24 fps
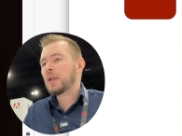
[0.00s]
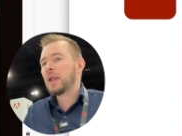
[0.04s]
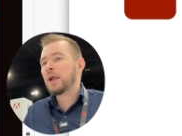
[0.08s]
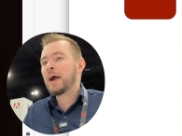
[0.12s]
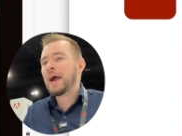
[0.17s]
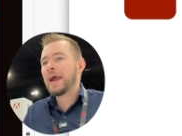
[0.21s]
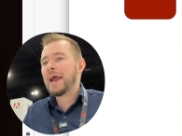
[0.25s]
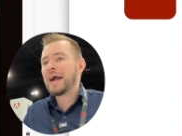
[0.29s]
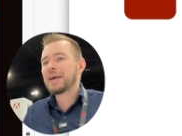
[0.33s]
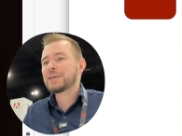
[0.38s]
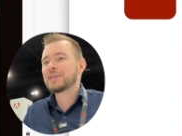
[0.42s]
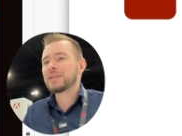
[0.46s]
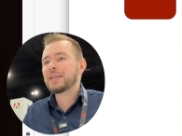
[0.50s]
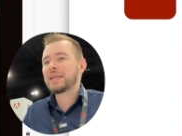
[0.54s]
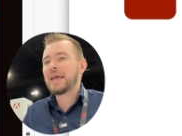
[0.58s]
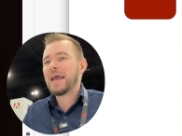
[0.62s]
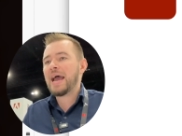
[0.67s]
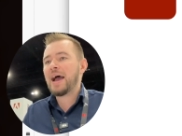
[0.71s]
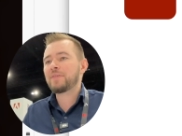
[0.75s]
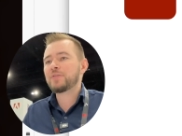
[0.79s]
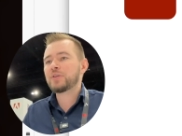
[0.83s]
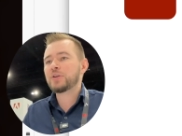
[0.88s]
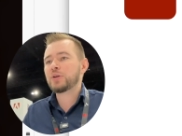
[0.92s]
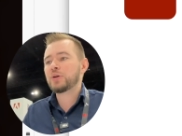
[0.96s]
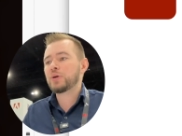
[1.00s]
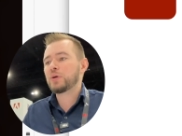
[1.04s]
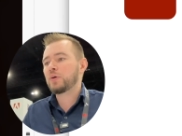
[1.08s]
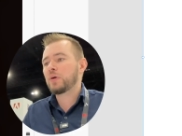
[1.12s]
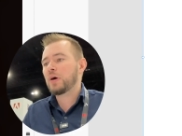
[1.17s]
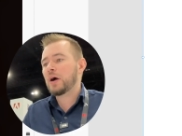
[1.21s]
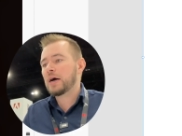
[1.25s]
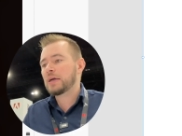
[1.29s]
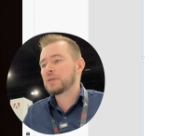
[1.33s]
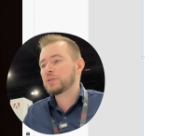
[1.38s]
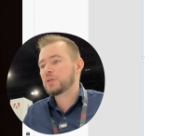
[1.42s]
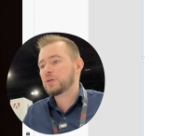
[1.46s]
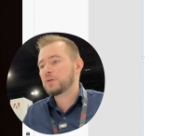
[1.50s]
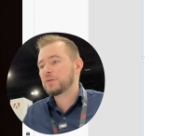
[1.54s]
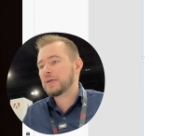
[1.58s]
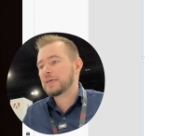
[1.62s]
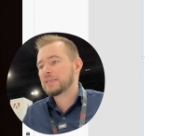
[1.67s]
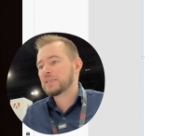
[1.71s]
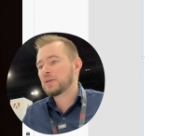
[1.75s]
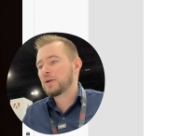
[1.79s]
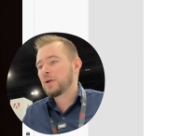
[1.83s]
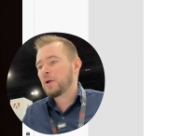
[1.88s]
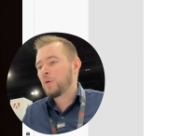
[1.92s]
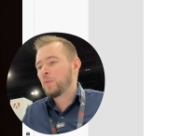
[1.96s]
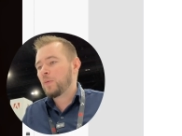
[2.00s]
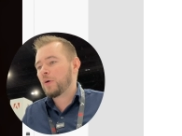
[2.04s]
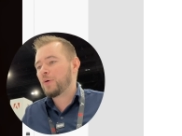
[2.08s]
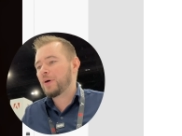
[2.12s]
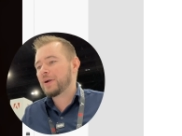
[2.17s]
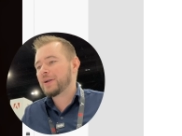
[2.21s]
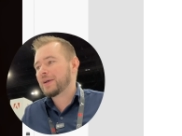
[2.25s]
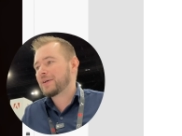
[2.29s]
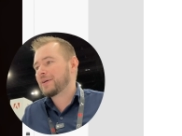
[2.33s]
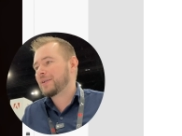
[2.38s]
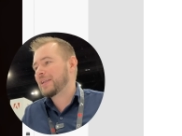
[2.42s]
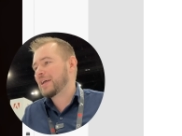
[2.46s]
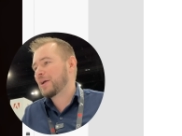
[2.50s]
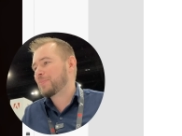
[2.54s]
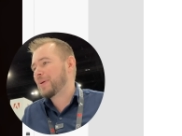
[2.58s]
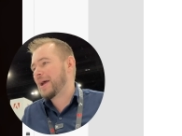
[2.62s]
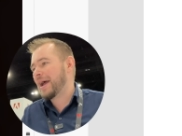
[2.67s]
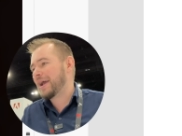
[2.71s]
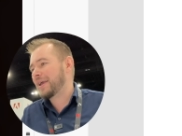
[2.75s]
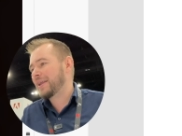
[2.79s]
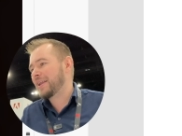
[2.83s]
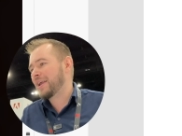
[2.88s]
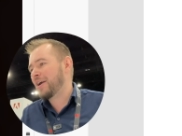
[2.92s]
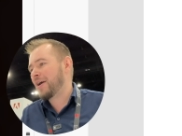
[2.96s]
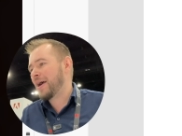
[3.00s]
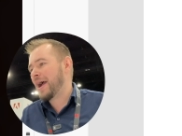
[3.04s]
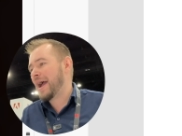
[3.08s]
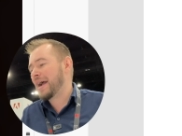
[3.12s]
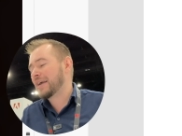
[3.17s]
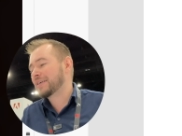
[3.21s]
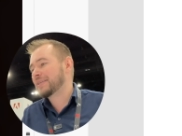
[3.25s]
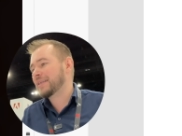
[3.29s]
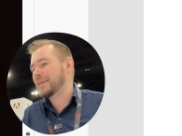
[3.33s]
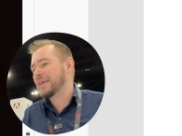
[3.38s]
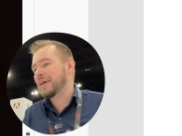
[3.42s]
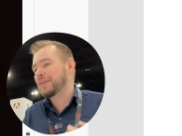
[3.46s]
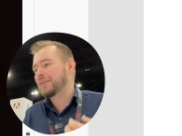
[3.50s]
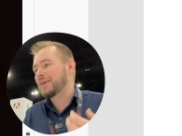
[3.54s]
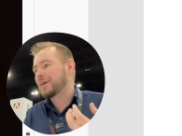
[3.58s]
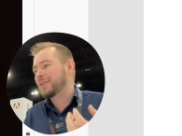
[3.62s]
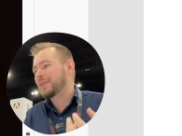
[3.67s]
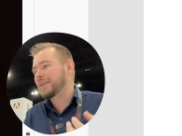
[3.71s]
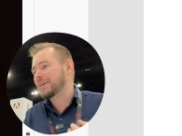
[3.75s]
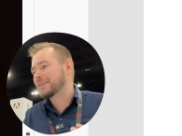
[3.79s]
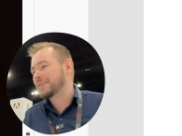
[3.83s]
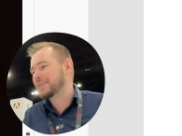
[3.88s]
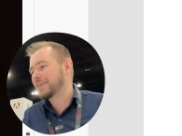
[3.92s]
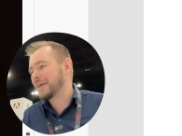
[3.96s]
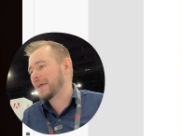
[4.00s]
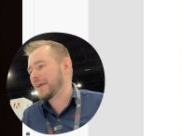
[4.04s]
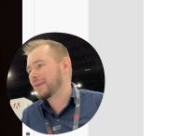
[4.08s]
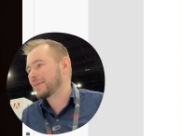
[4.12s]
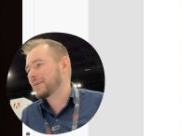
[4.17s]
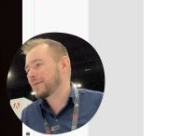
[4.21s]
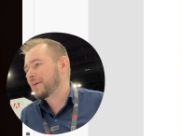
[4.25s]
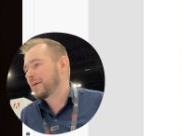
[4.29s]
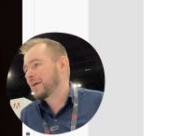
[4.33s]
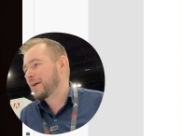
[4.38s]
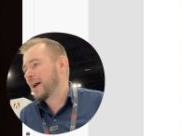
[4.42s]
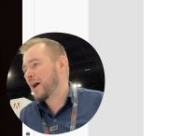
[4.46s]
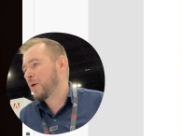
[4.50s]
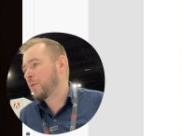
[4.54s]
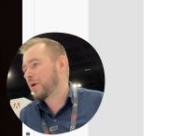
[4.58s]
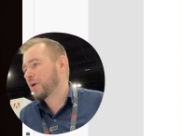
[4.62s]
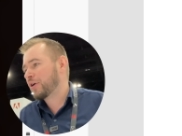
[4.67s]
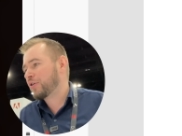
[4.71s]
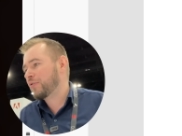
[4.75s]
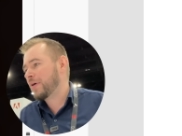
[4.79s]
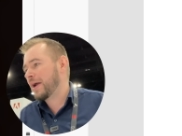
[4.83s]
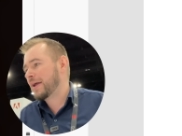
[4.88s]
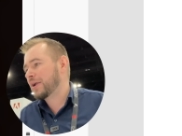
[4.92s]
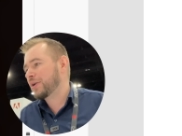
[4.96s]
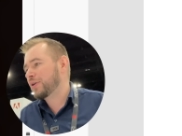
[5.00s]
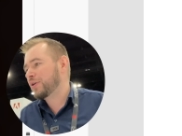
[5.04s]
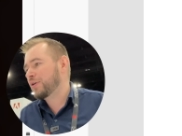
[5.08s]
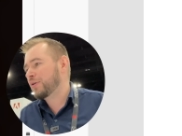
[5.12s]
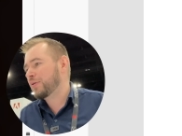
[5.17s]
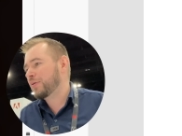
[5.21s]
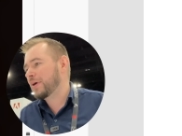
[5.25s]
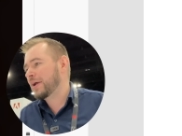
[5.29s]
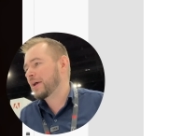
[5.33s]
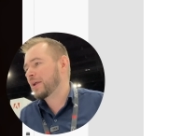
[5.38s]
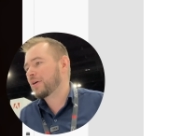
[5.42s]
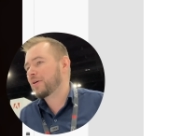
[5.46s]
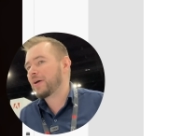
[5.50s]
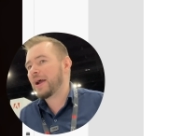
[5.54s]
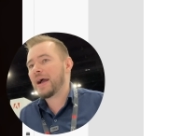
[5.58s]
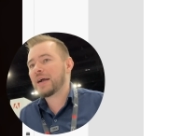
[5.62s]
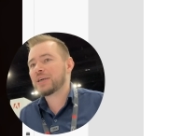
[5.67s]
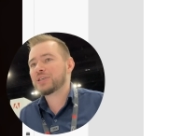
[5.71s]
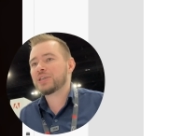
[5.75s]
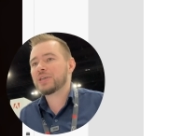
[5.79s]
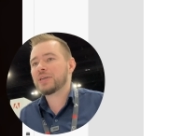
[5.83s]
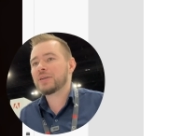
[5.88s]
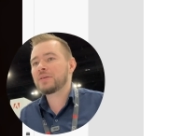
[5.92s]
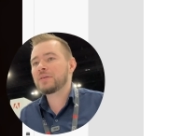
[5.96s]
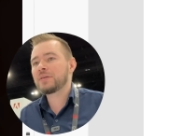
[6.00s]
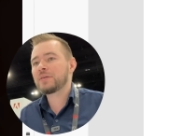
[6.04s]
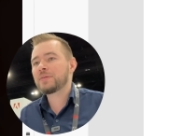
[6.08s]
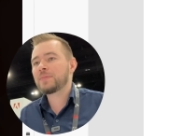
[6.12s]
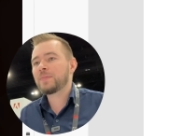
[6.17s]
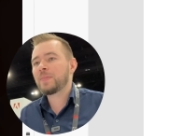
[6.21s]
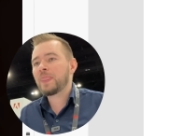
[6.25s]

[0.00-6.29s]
I actually have to undo this. We're going to click back in here. I actually, in the click state, I wanna create a new interaction.